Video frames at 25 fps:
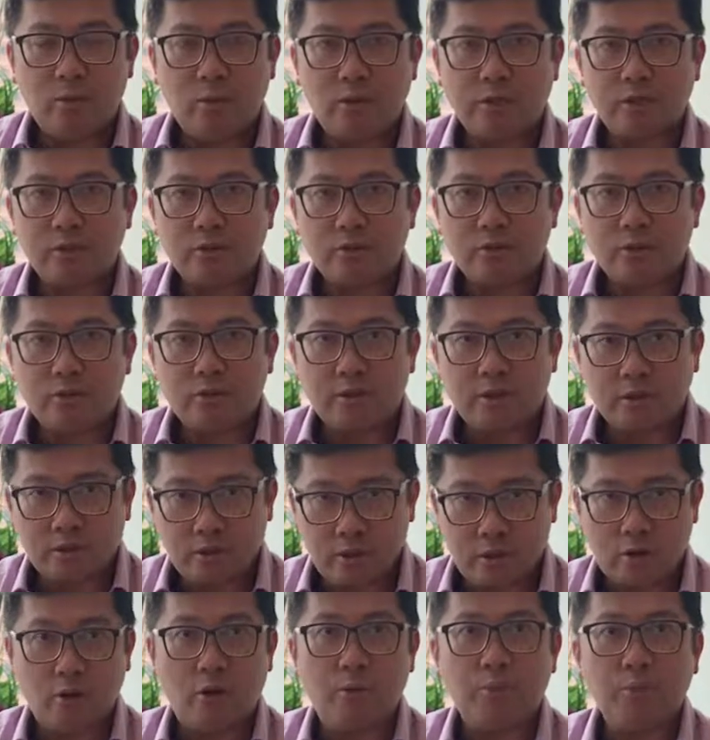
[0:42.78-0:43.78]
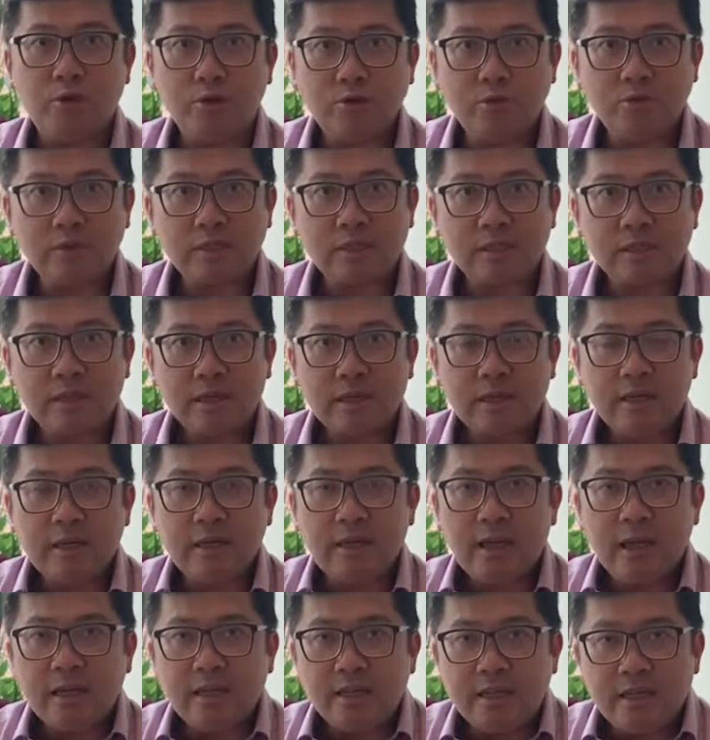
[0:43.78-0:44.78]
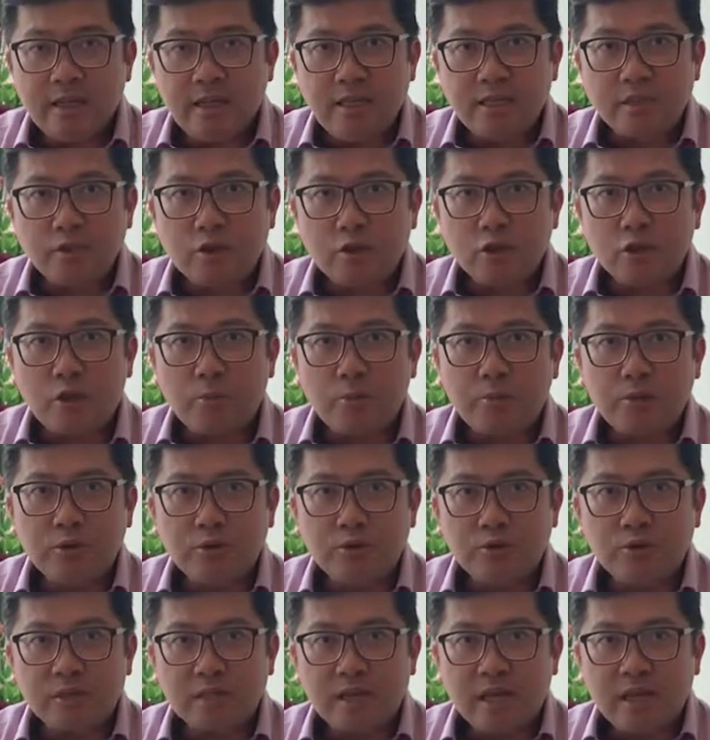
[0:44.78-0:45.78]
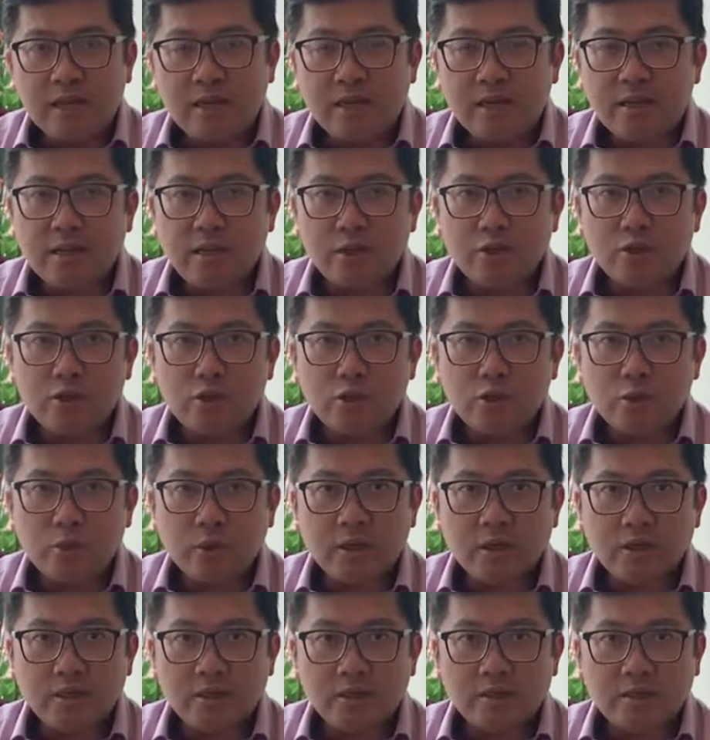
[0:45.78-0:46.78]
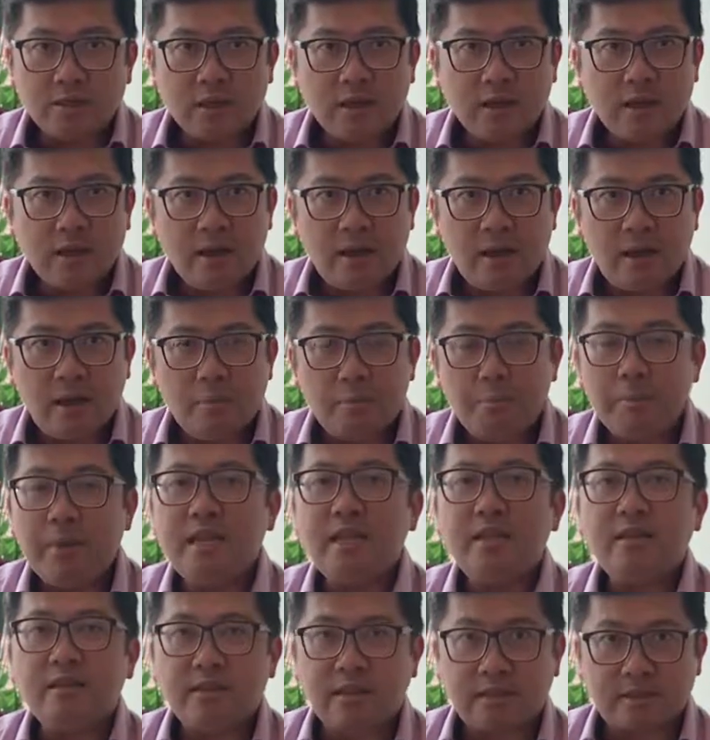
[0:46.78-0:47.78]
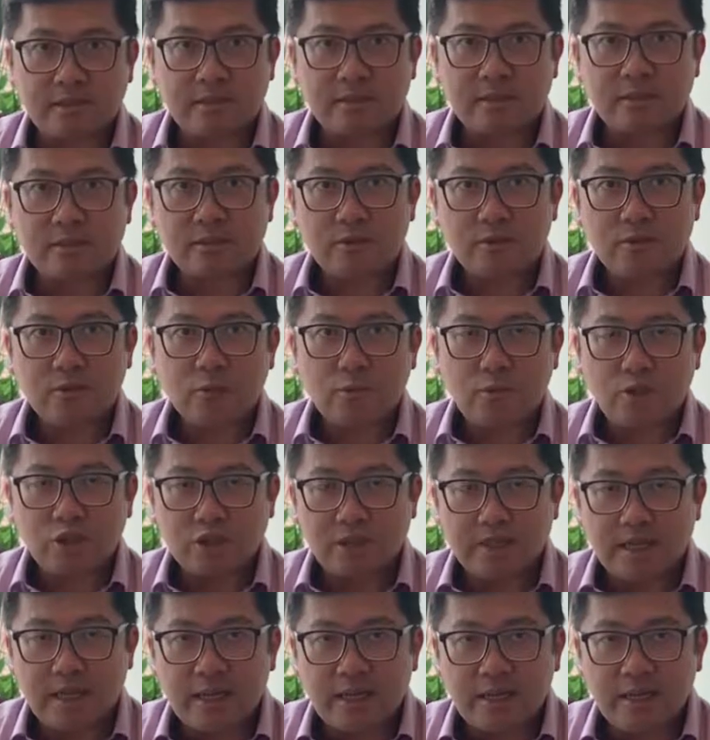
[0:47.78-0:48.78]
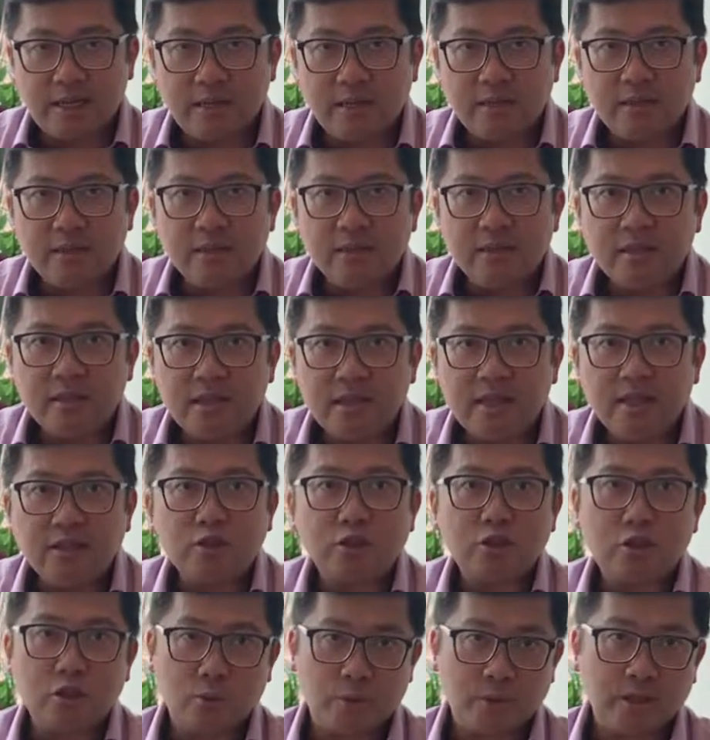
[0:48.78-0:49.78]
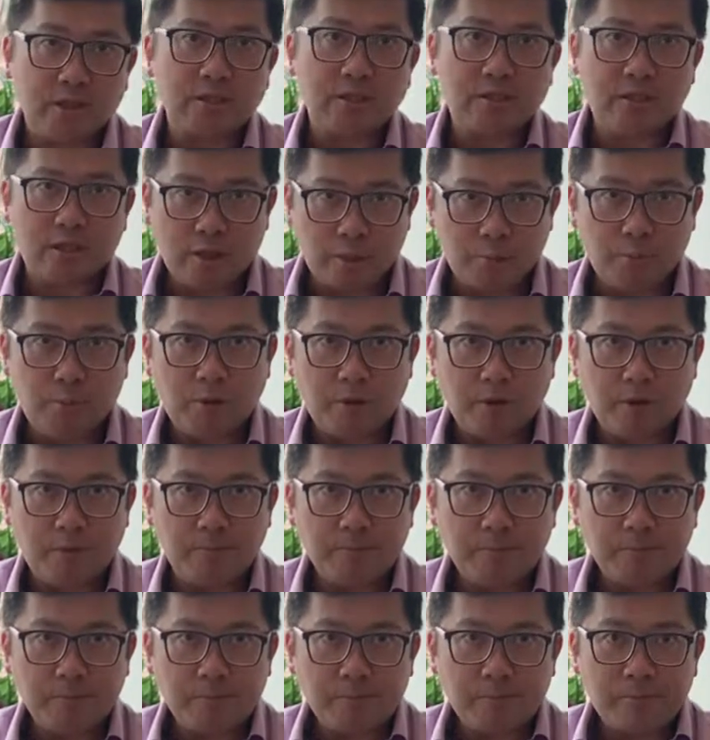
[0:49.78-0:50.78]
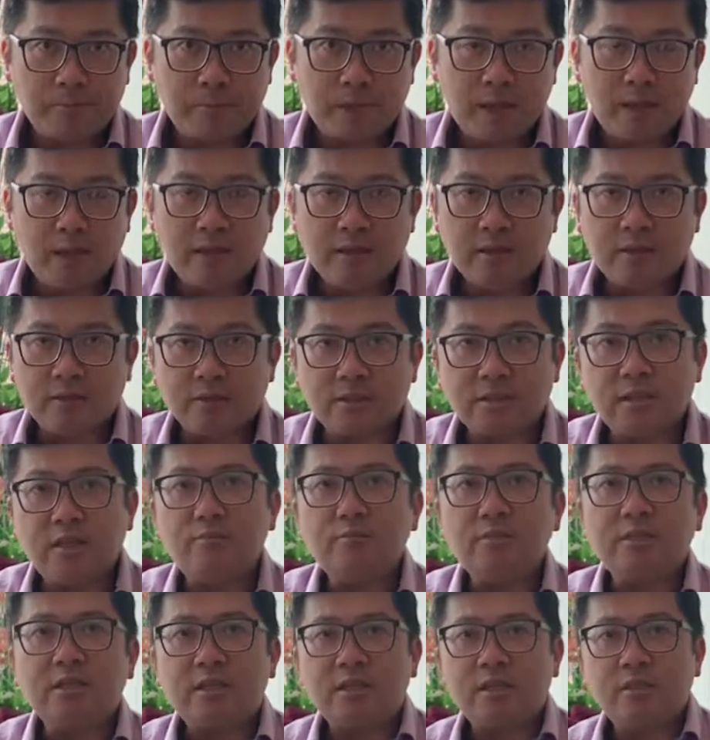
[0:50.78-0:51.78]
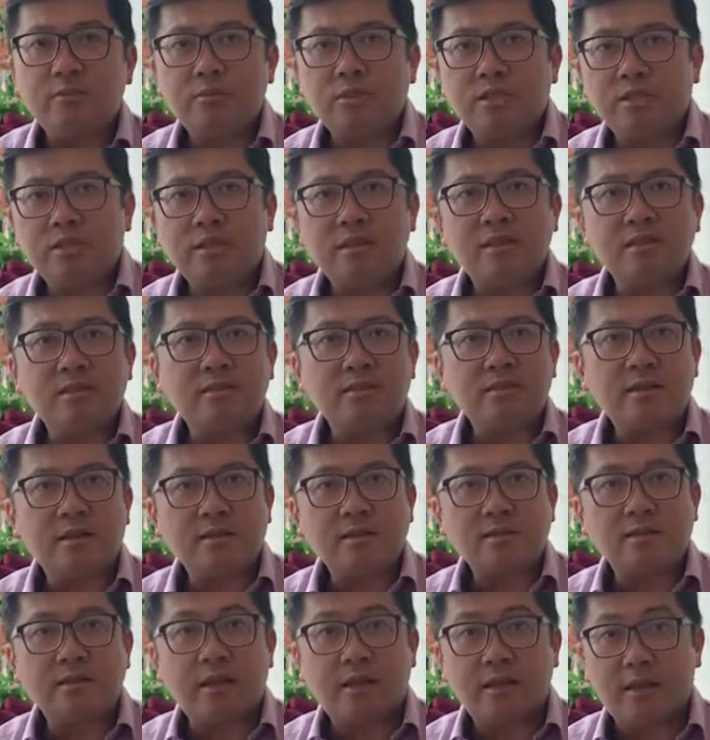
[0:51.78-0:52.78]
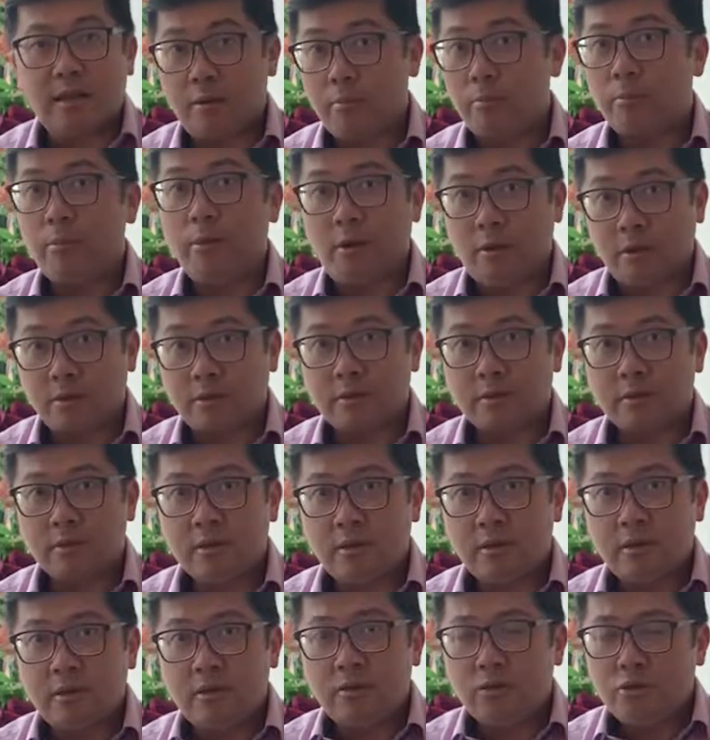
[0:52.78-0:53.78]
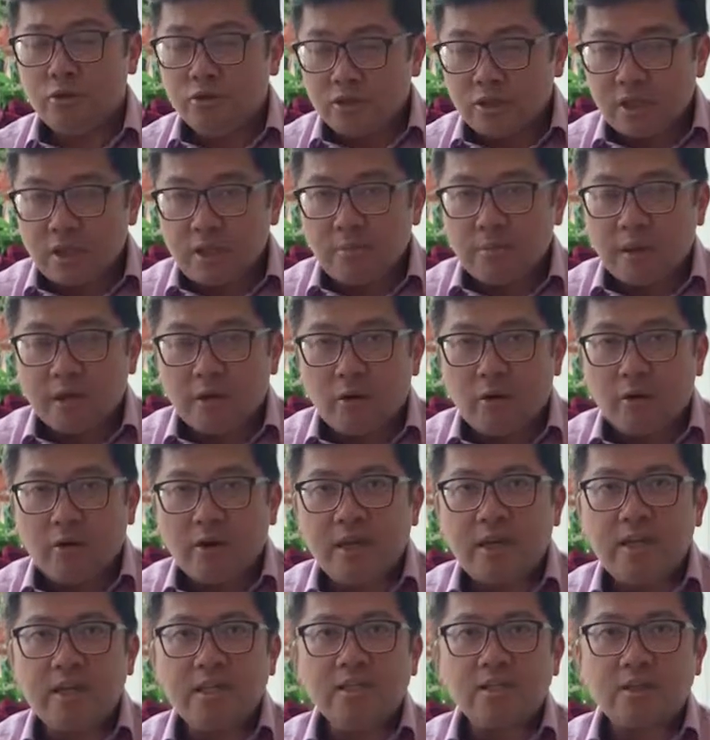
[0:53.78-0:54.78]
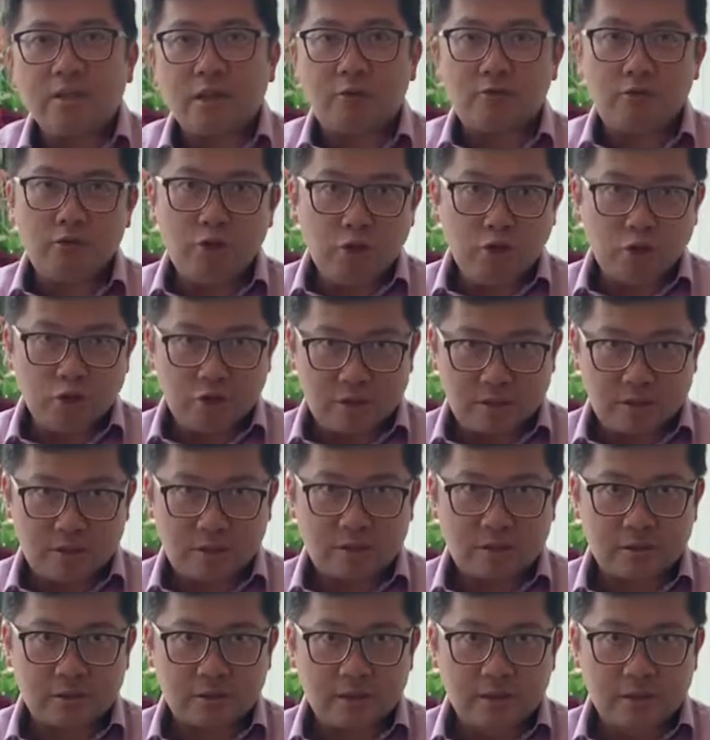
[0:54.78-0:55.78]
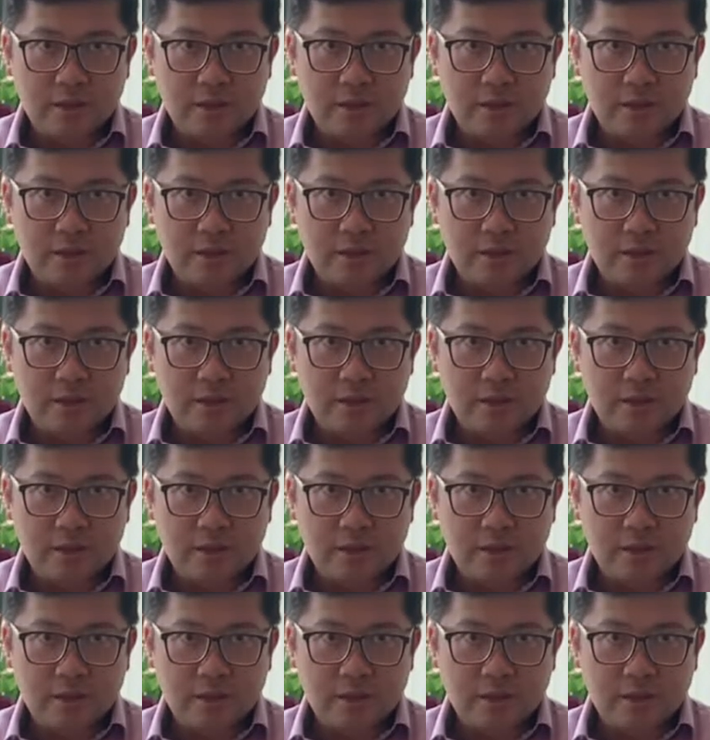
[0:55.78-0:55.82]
what's known as the lobules, and these lobules lead towards many ducts, which then leads towards the nipple. Now, sometimes these ducts can get blocked, usually by oily secretions,